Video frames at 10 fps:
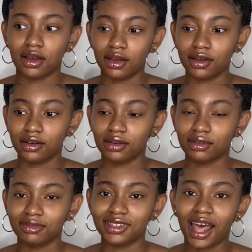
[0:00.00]

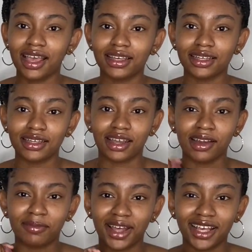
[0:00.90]
Um, Nike
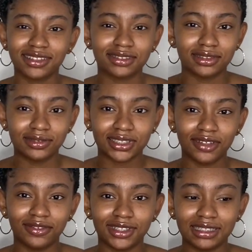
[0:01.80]
Air Max
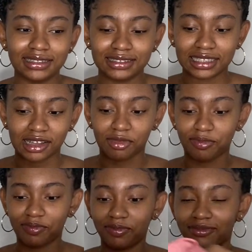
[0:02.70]
270s. Yeah
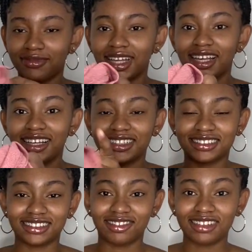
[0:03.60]

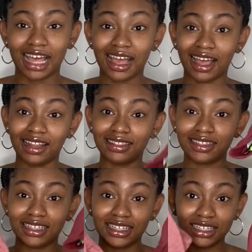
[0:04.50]
some y'all got
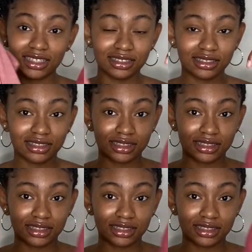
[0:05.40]
these.